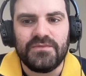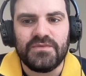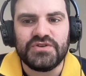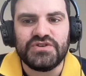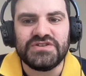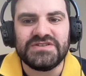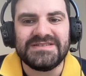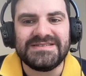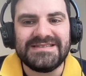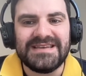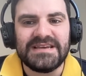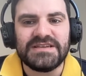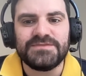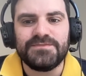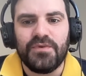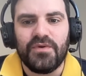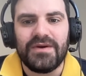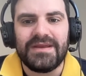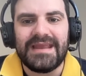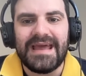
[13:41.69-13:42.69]
which is six
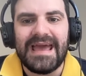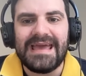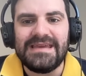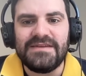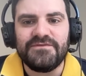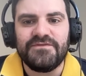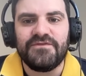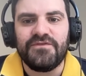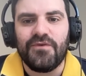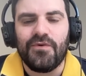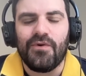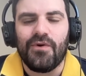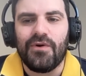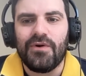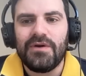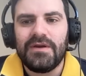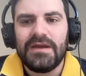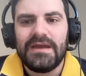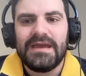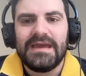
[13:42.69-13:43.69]
point eight four.
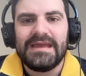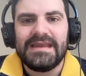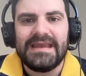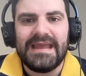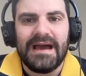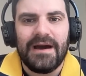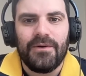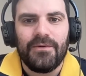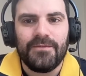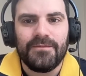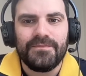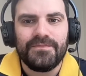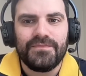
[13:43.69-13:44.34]
Now,